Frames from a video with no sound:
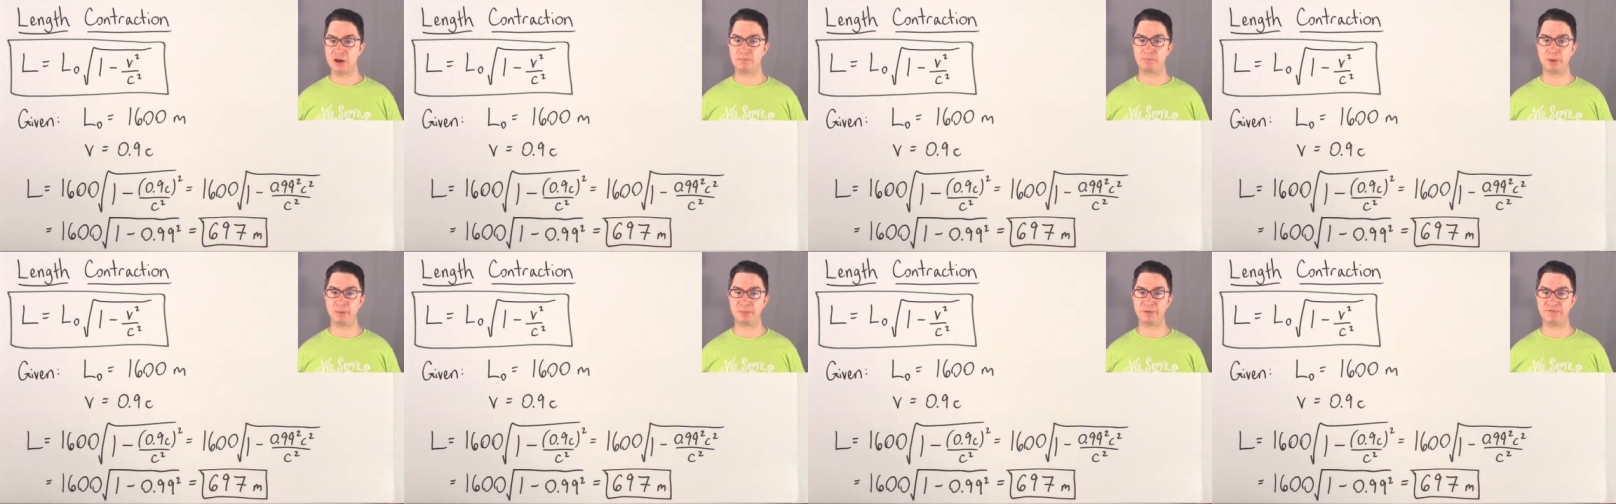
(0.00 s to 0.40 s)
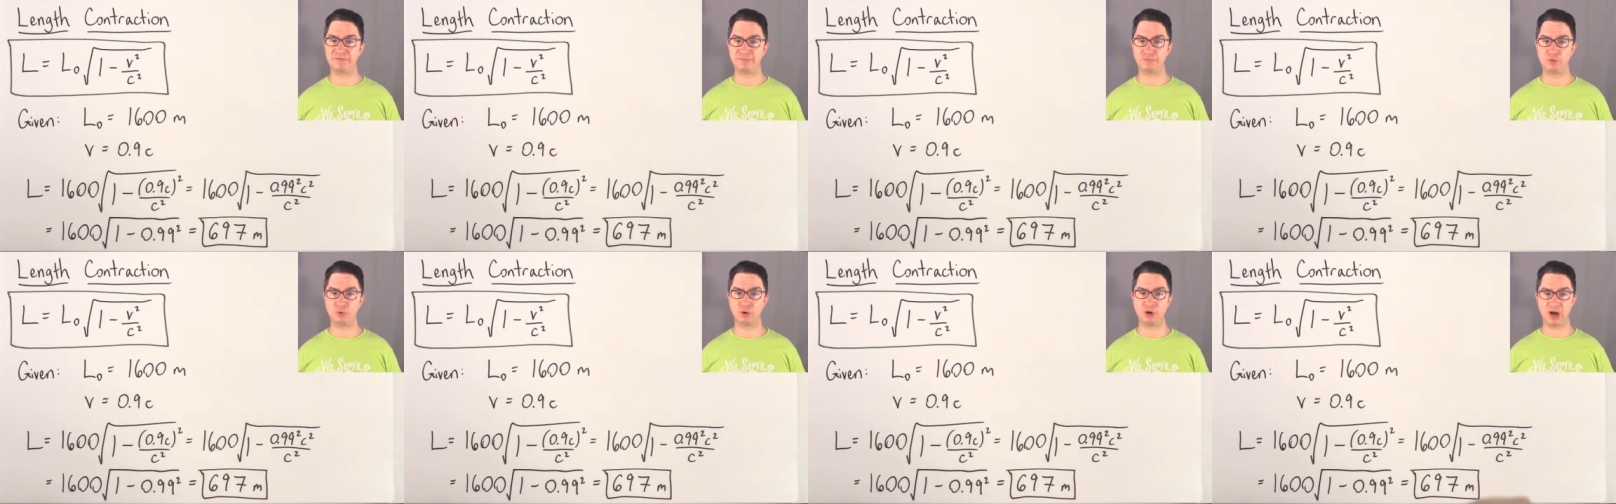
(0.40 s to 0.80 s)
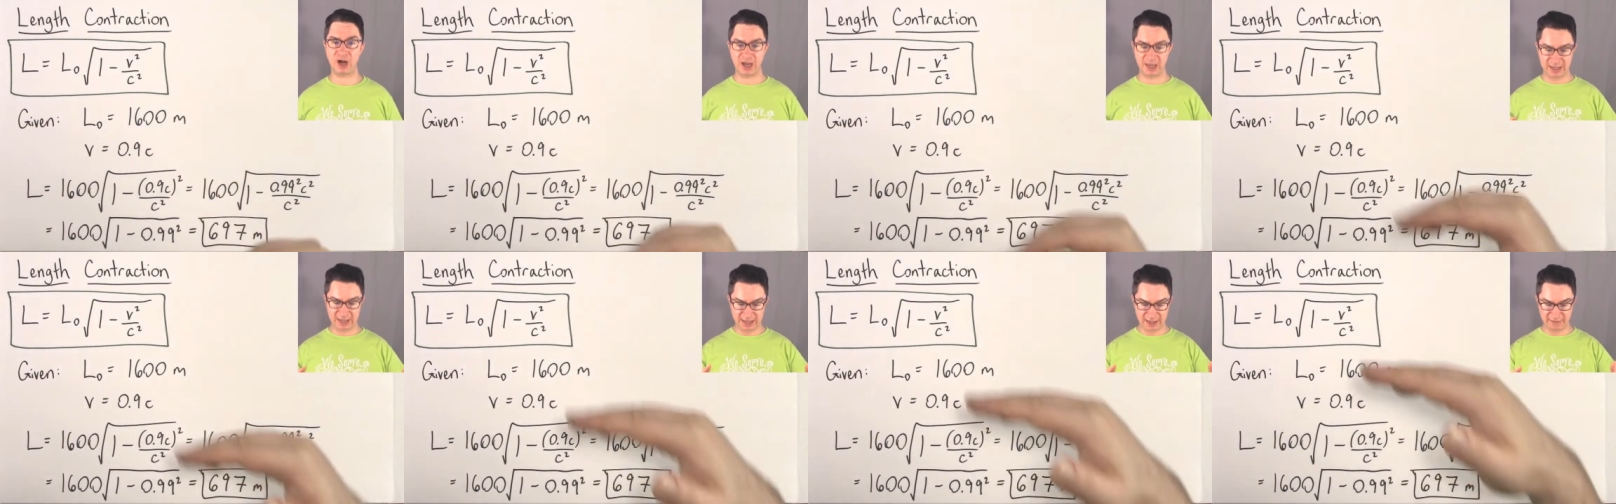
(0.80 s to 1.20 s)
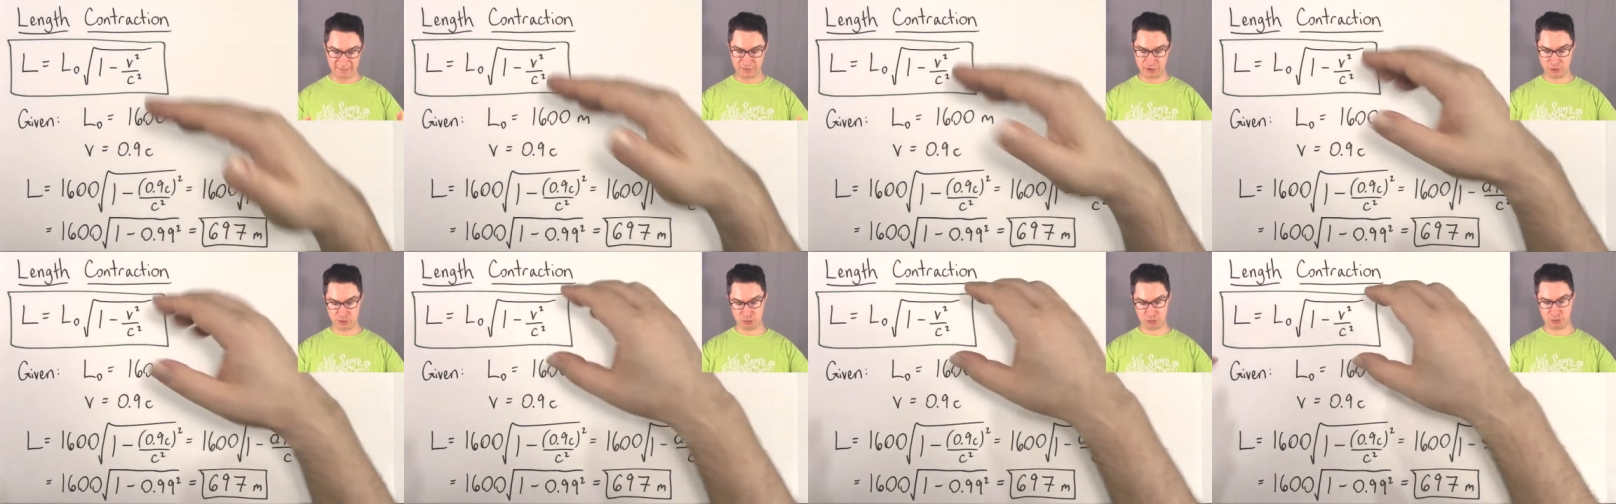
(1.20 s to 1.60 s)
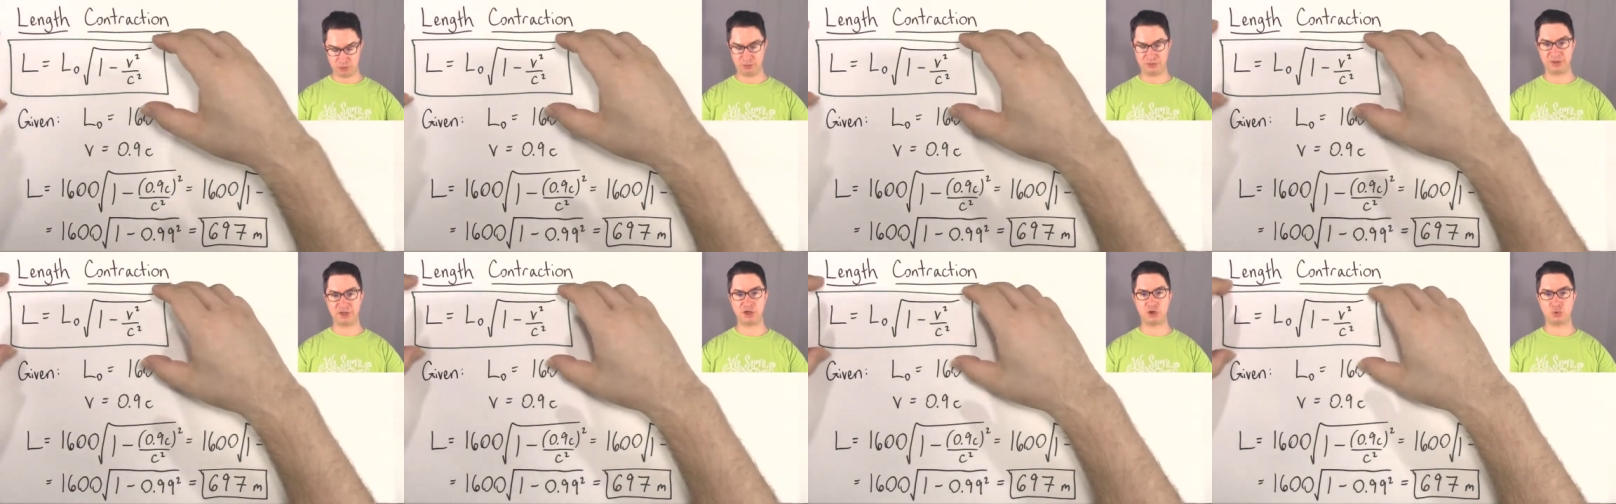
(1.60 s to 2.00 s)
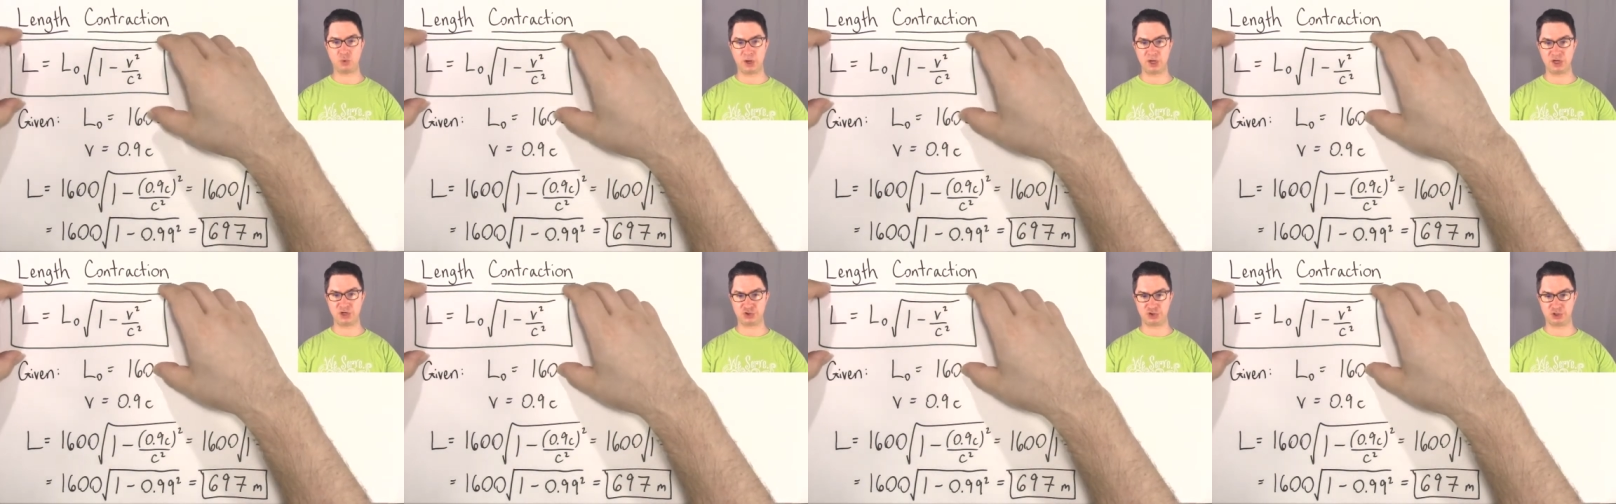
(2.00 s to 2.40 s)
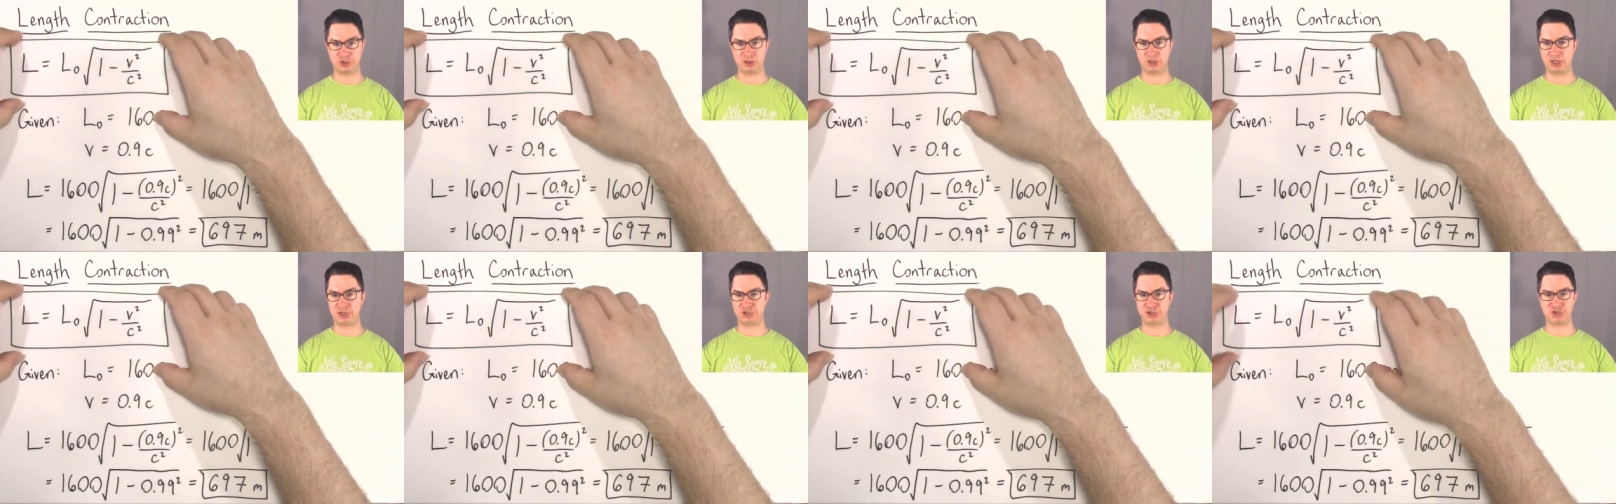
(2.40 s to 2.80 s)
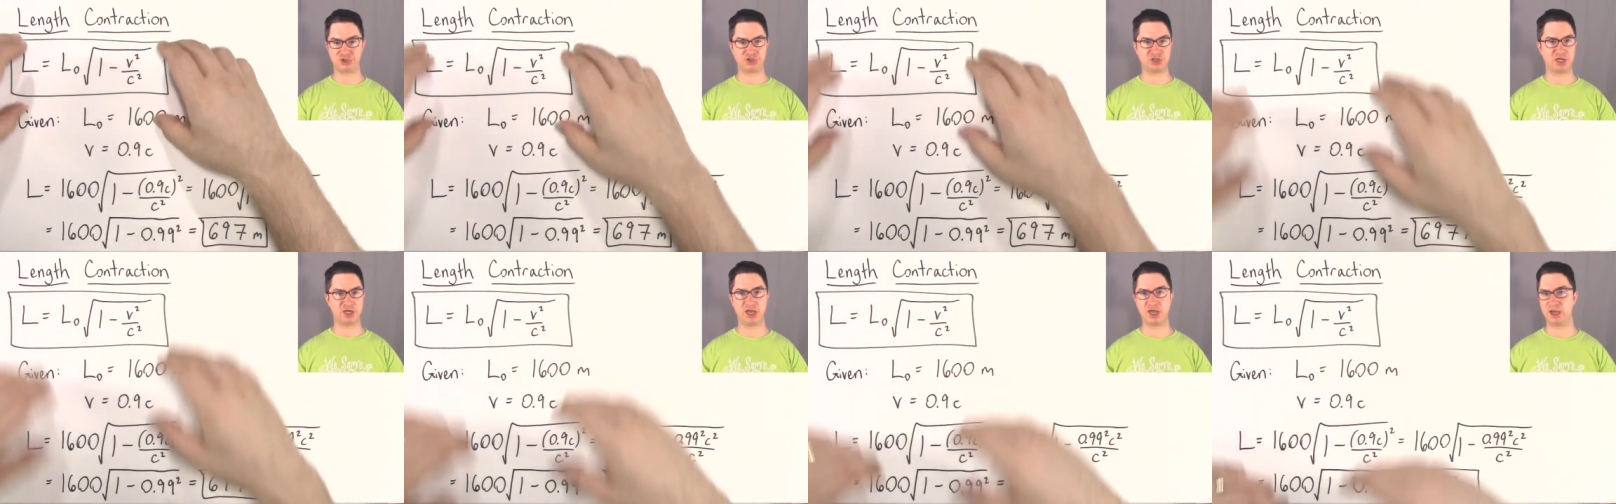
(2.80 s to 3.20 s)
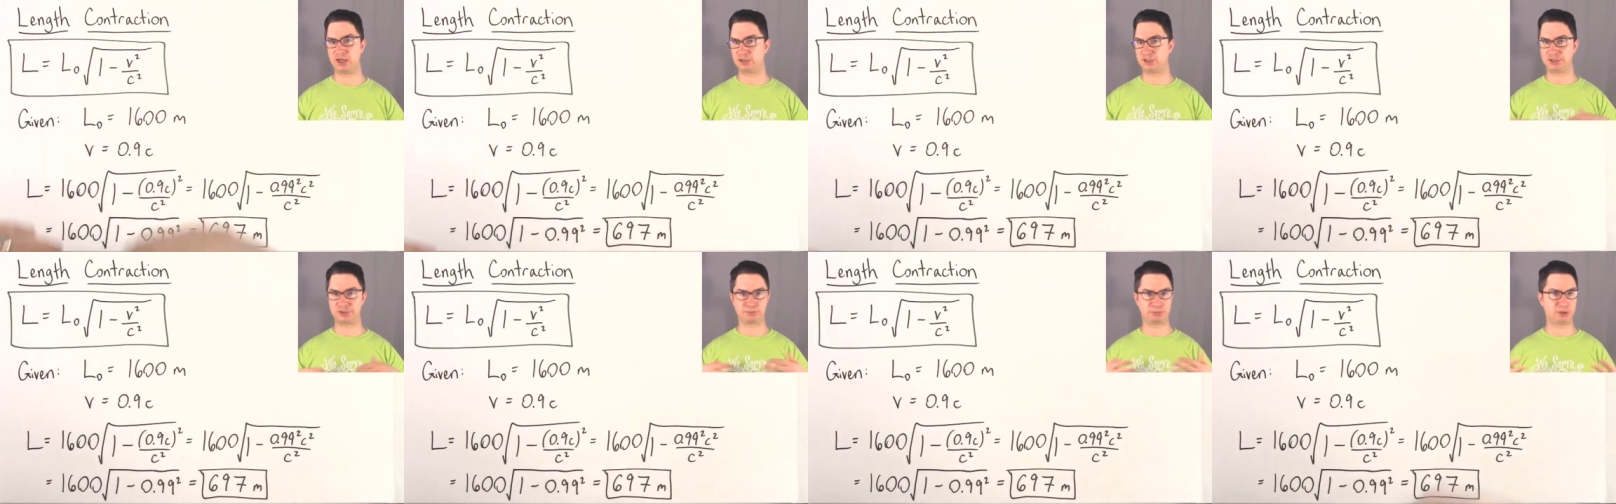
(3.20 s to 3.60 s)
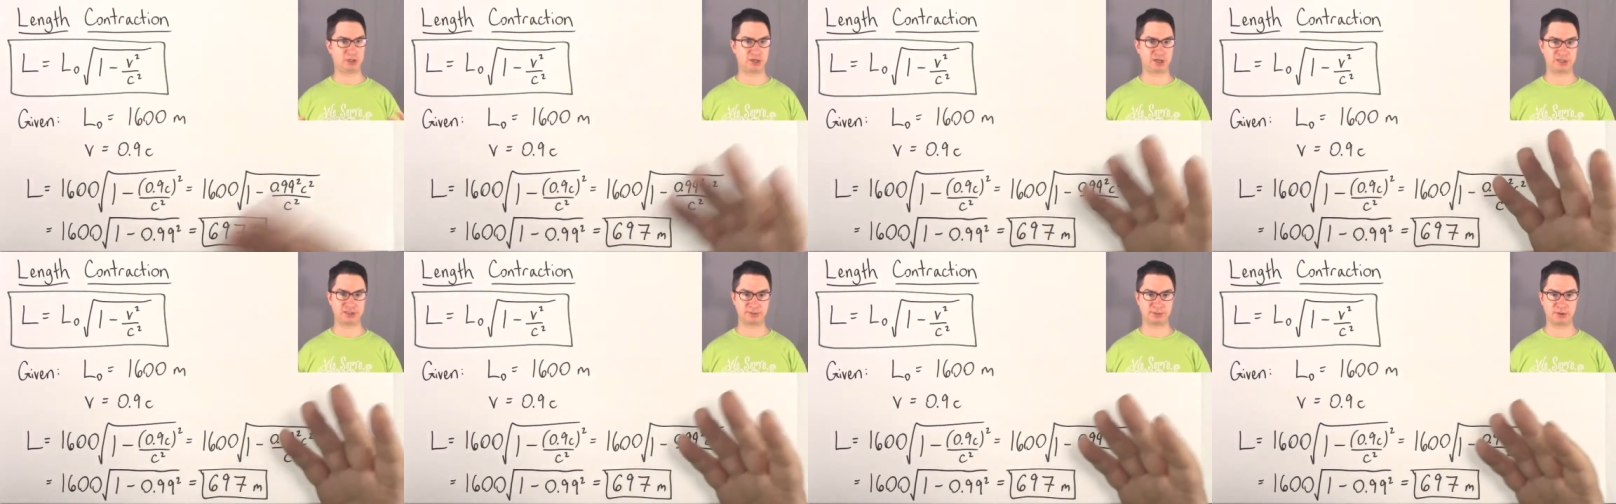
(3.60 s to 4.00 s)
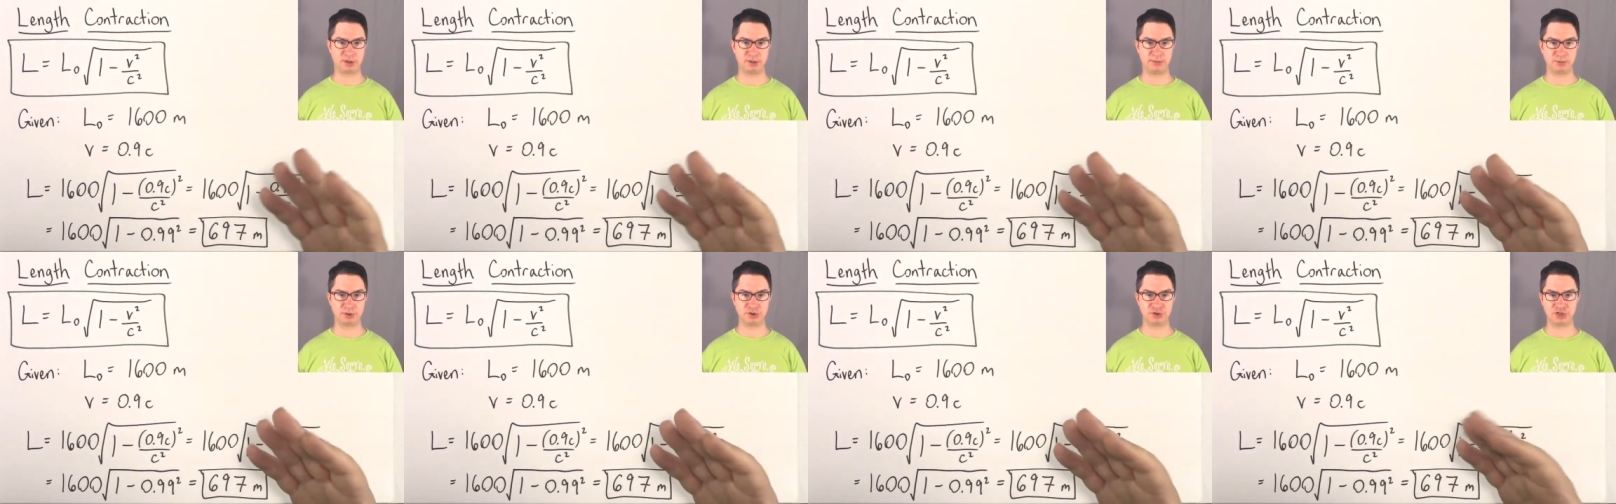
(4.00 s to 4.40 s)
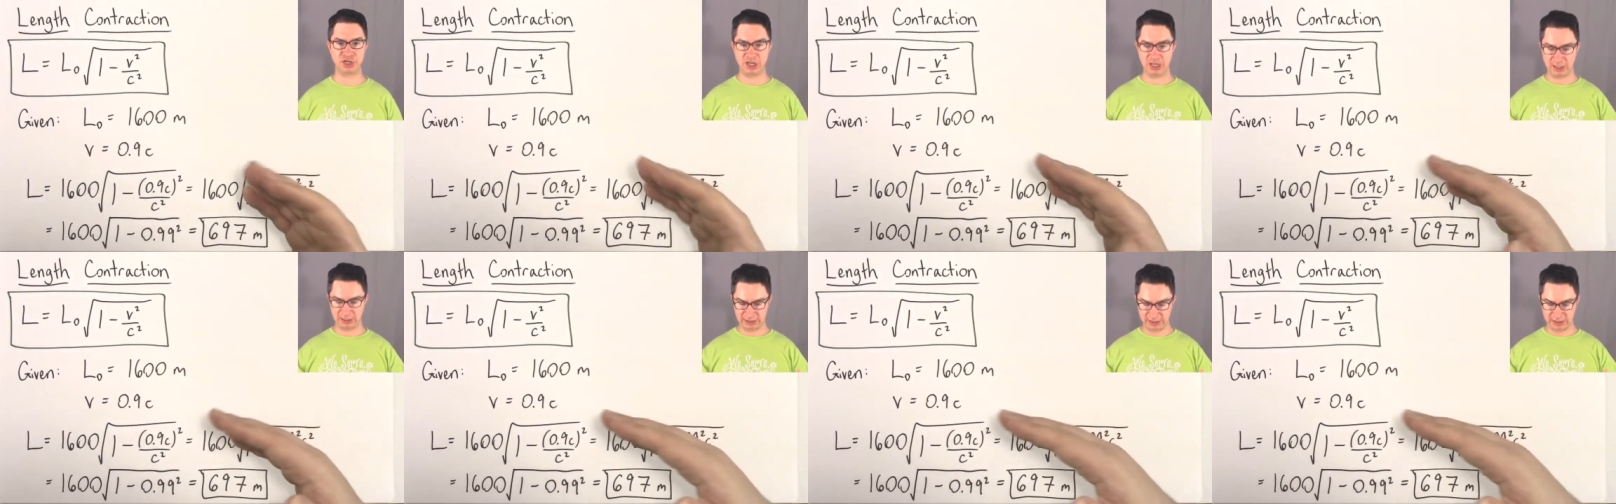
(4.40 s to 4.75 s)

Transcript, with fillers: But before I give you the equation and just say, hey, let's plug in some numbers,